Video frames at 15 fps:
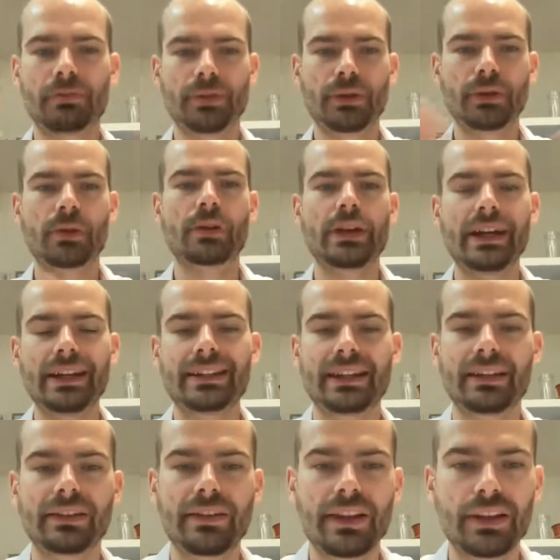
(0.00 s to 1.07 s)
you're great
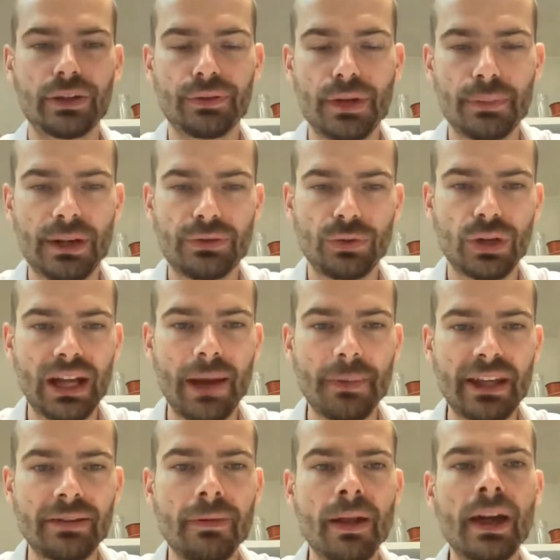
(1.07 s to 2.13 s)
and thank you very much for
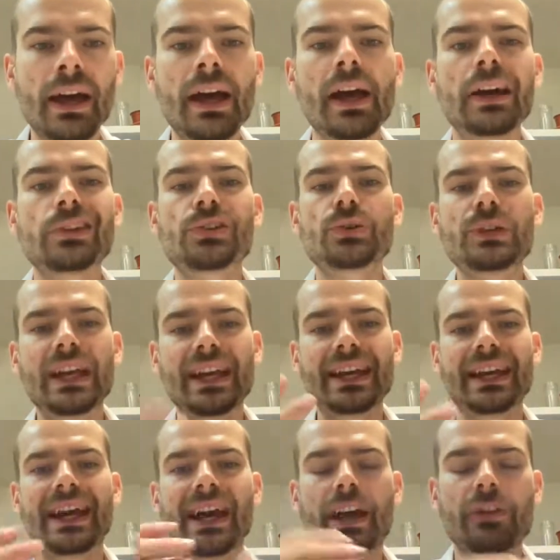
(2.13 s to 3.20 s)
coming.
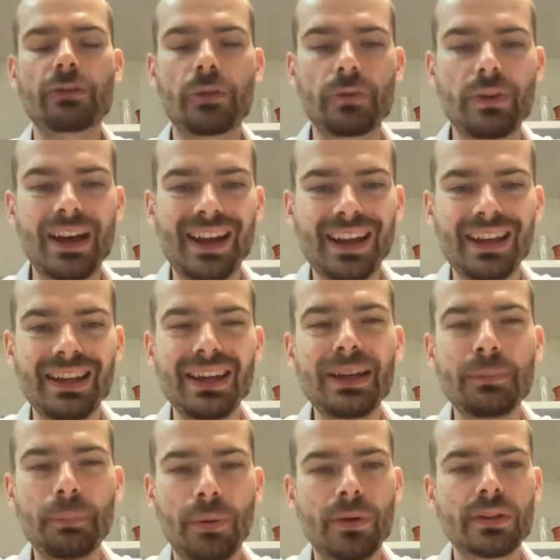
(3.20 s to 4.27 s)
Today, I have a very
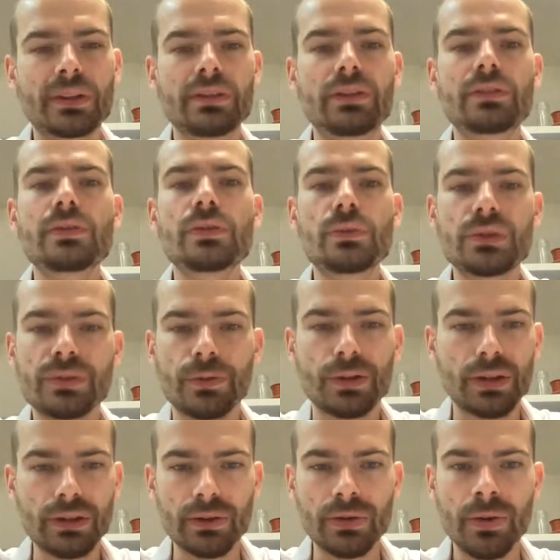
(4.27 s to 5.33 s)
important news for
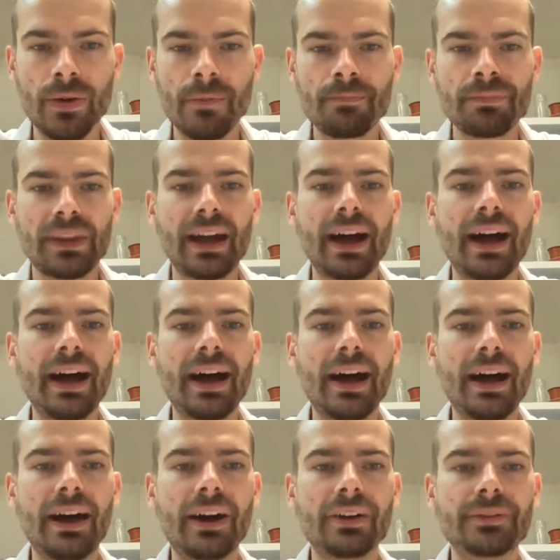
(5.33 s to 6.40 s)
you.
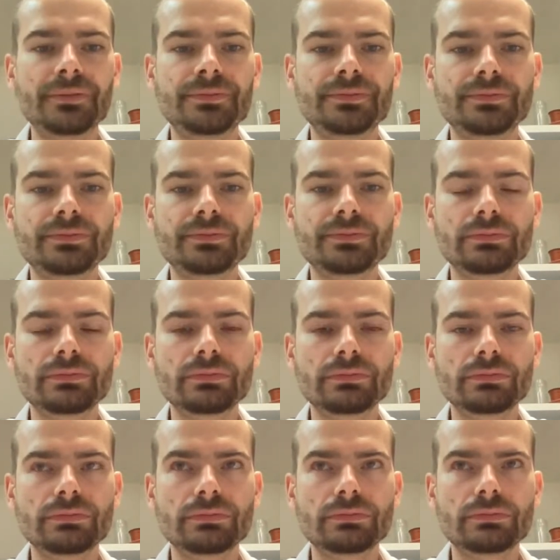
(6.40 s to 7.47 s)
Um,
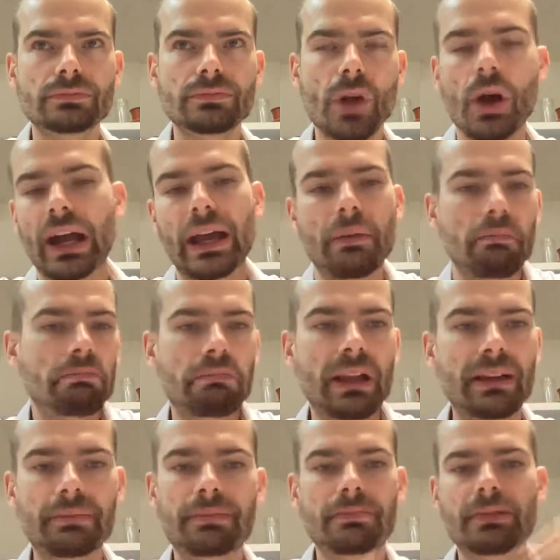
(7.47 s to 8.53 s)
okay,
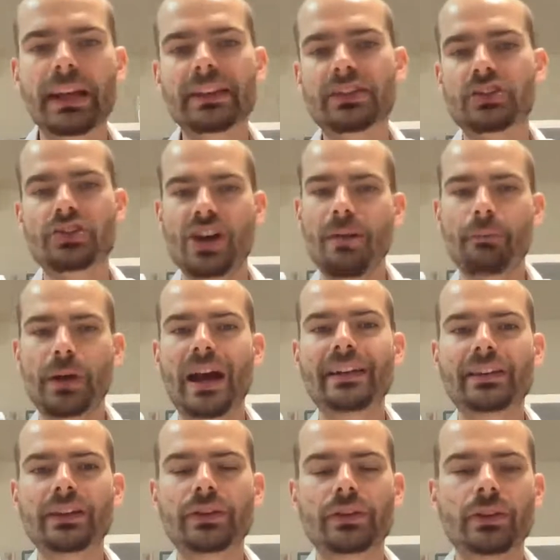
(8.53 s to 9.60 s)
but let's jump right
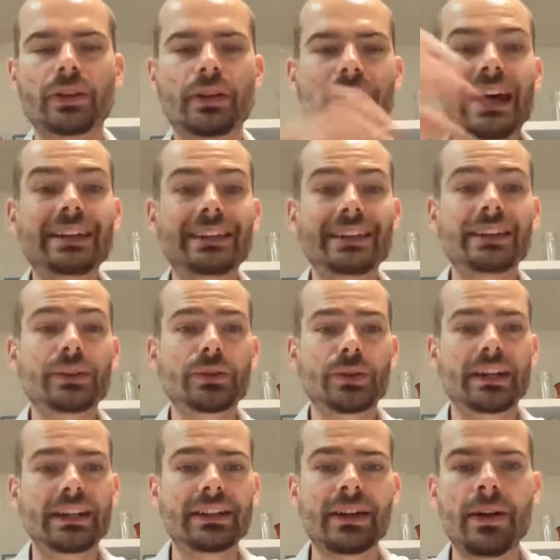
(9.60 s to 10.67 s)
into
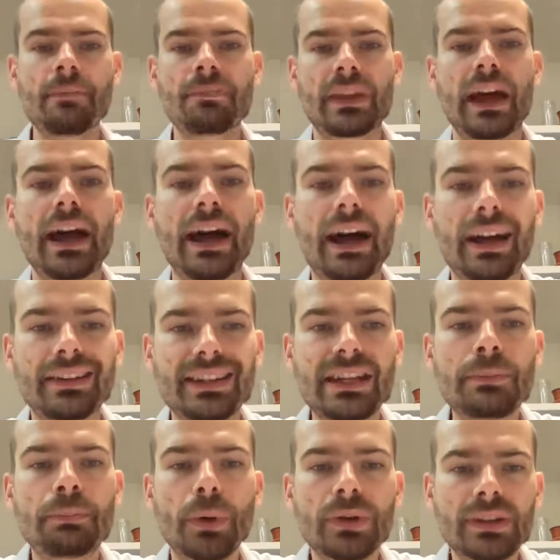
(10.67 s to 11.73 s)
it. The
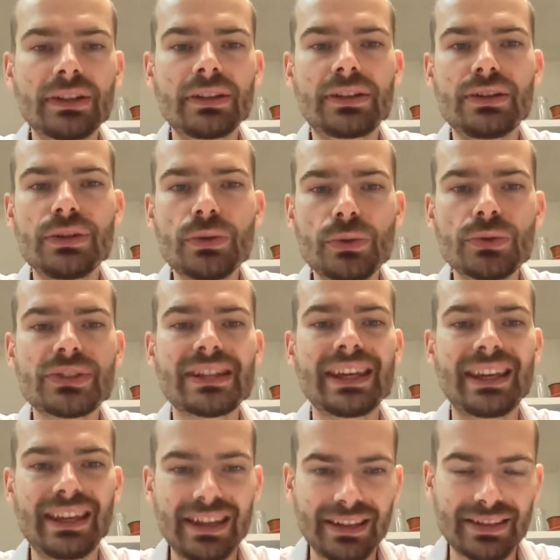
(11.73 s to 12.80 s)
important news
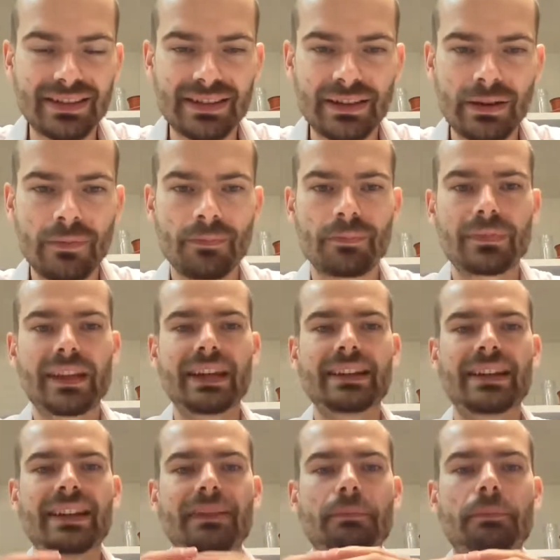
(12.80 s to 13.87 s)
is that